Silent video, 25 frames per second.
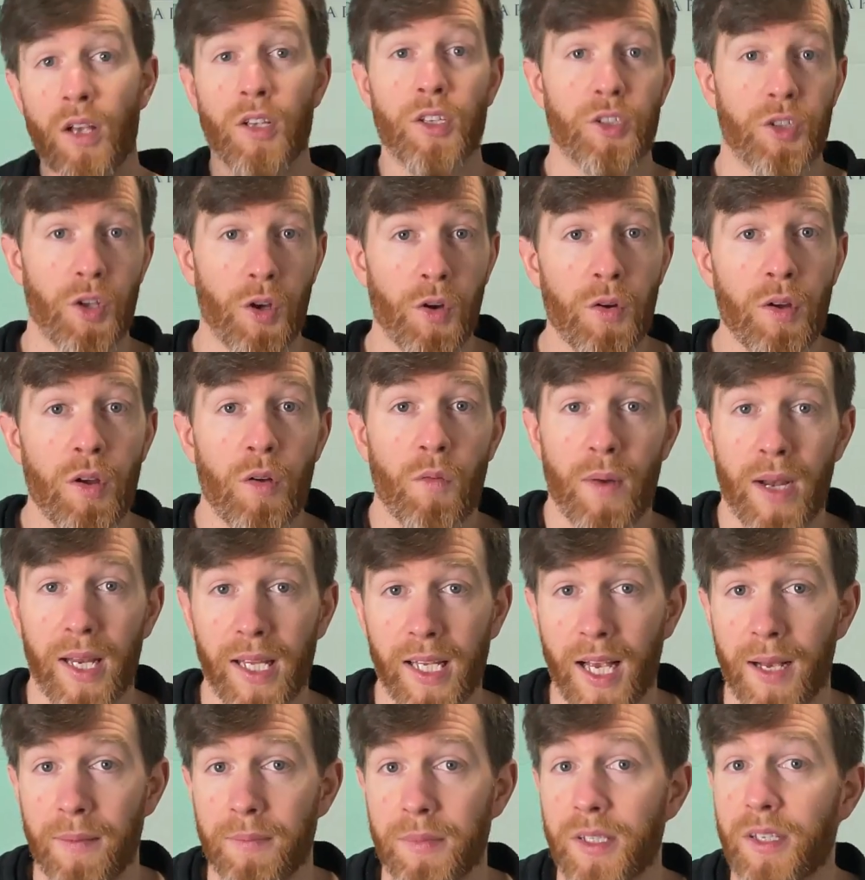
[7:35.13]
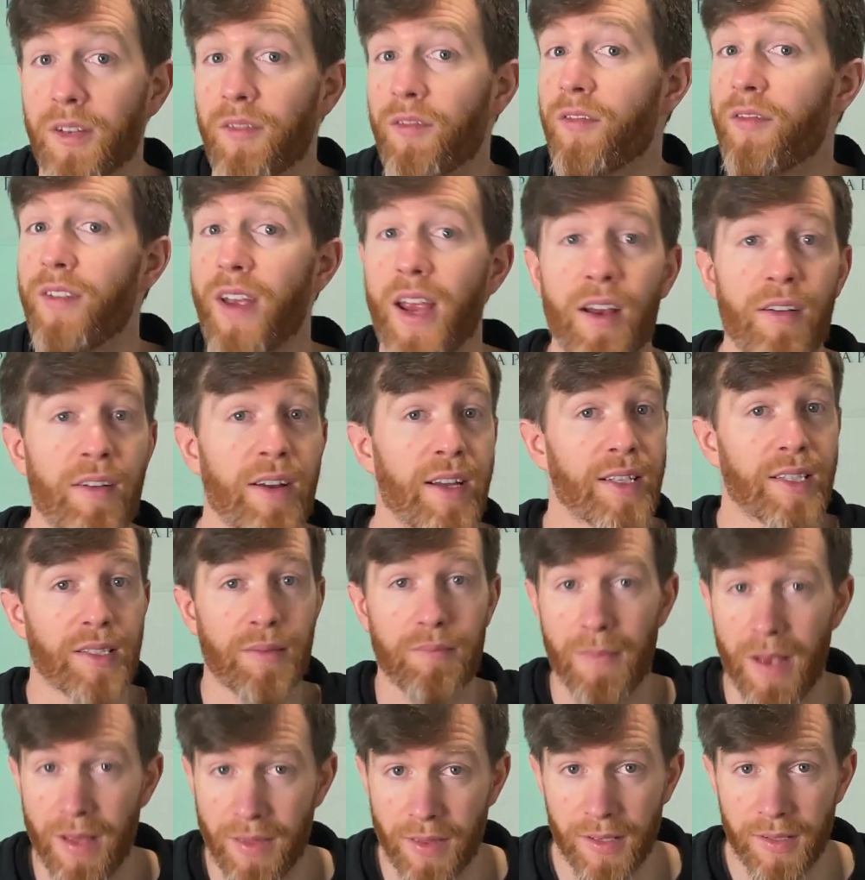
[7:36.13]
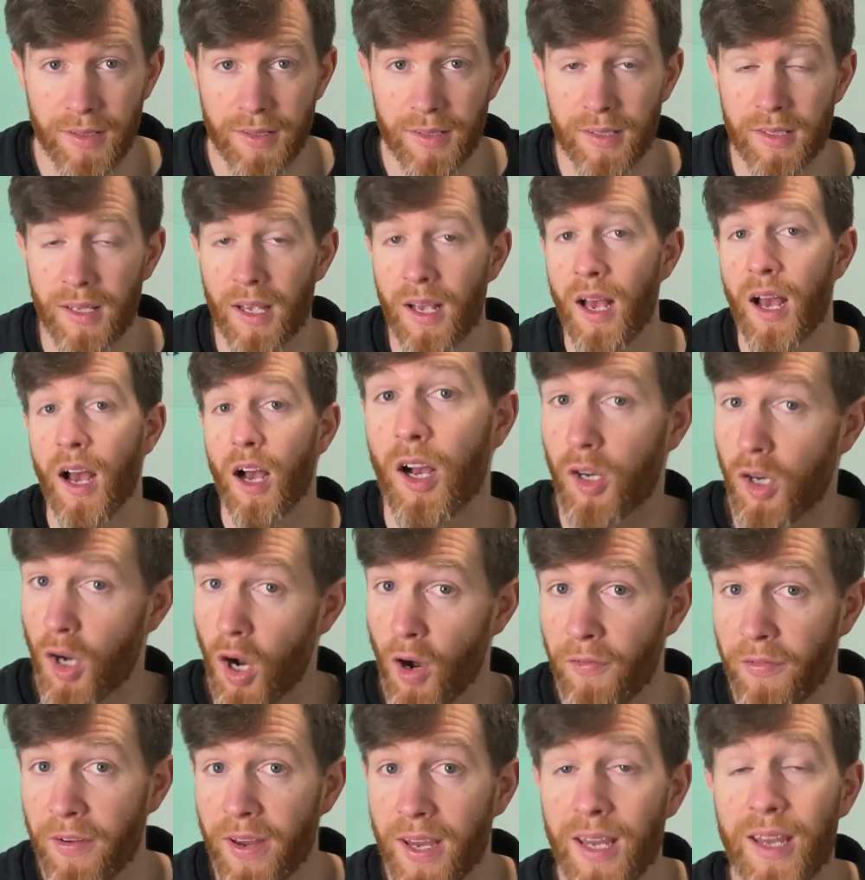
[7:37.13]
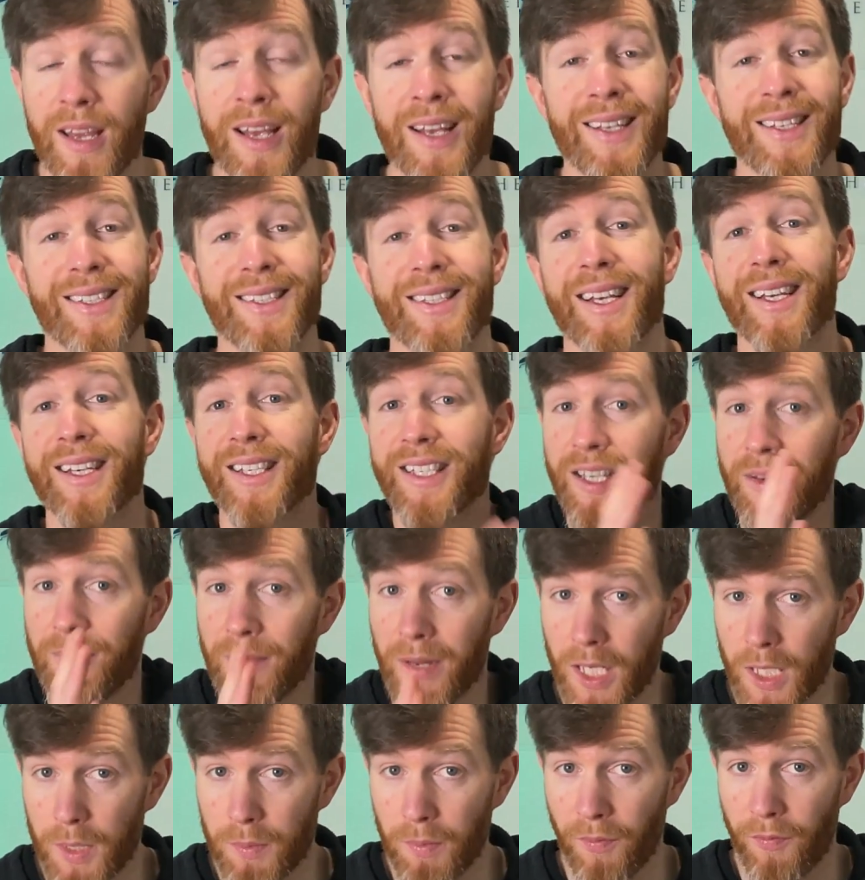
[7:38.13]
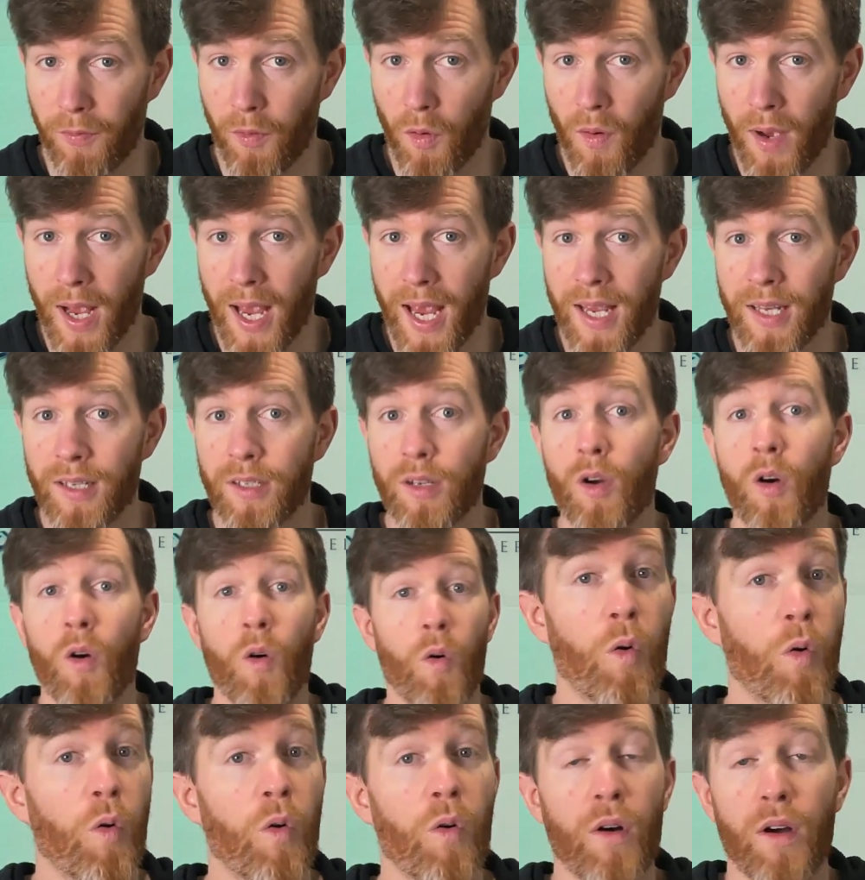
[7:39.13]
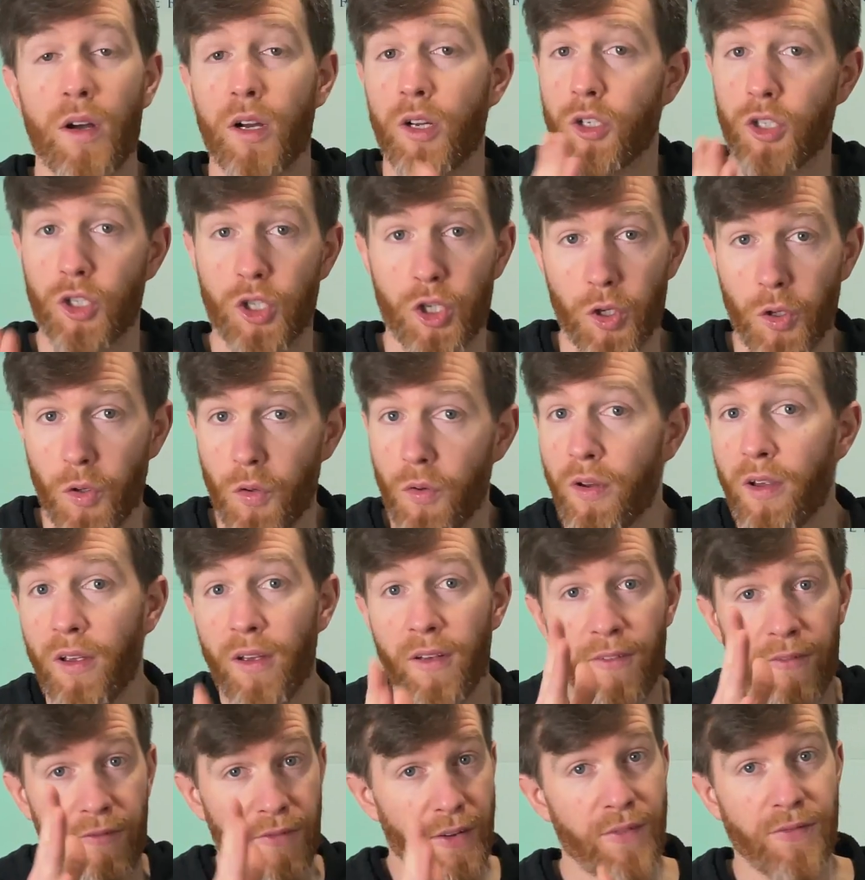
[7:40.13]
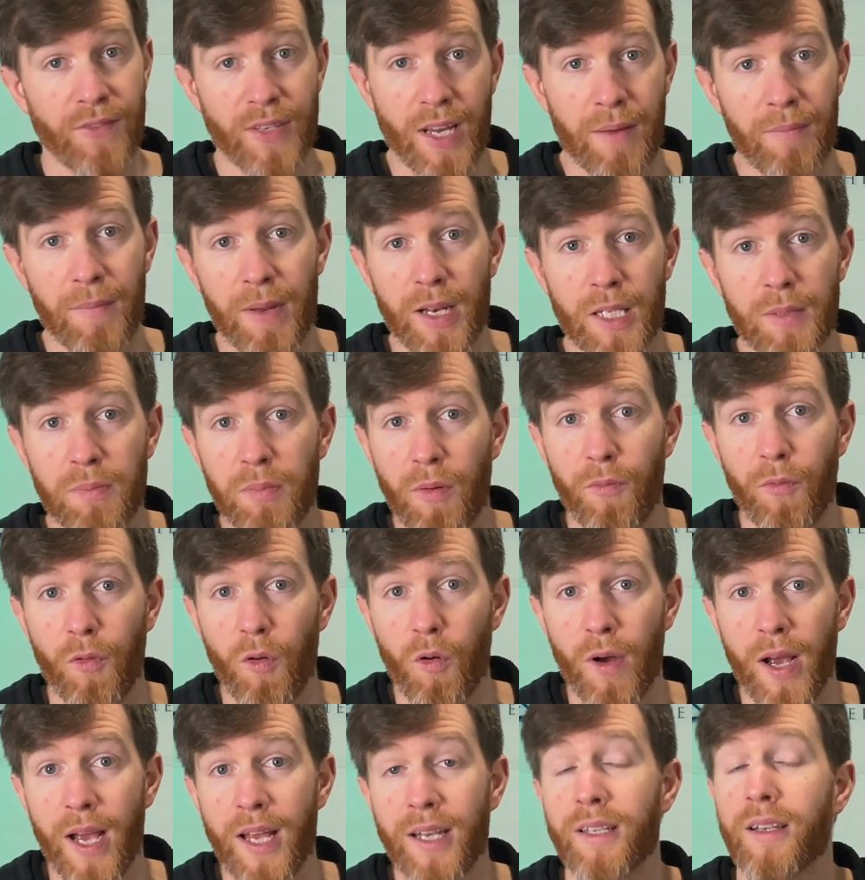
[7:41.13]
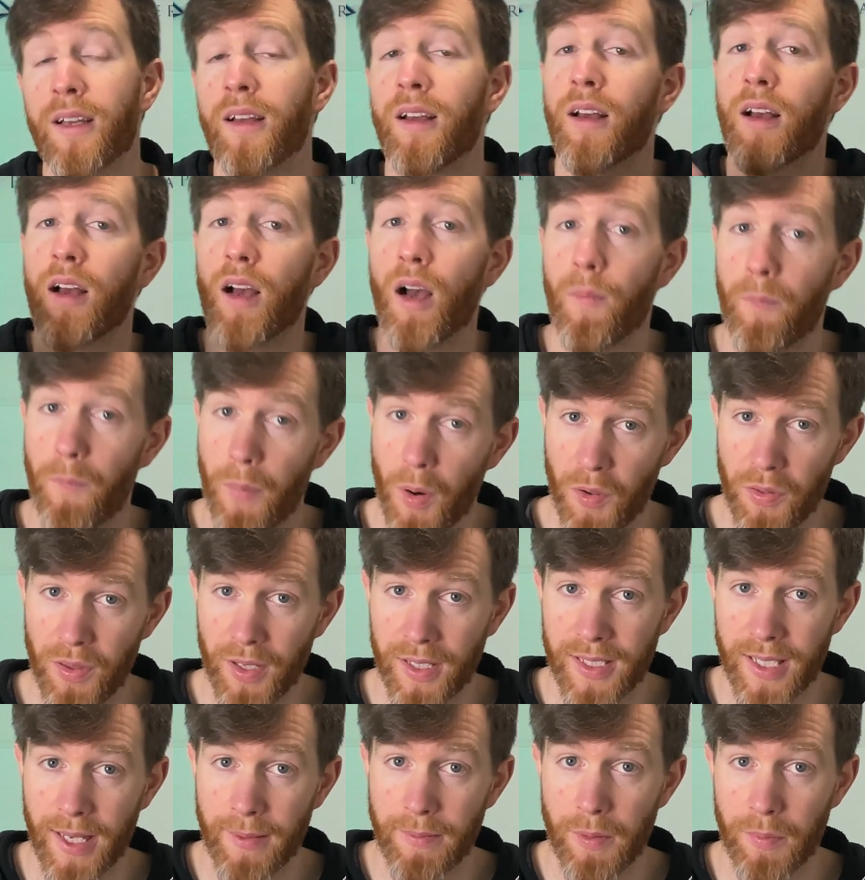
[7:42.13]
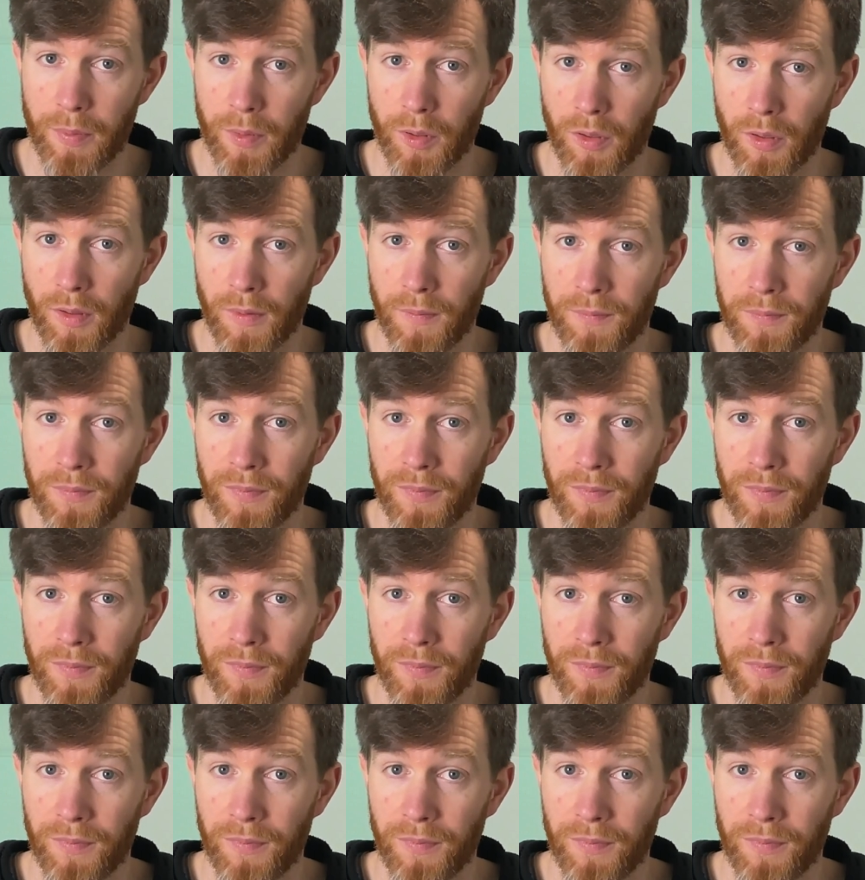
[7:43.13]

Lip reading: So when it comes to various methods, a coffee 60 minutes beforehand or a chew 15 minutes beforehand are both acceptable.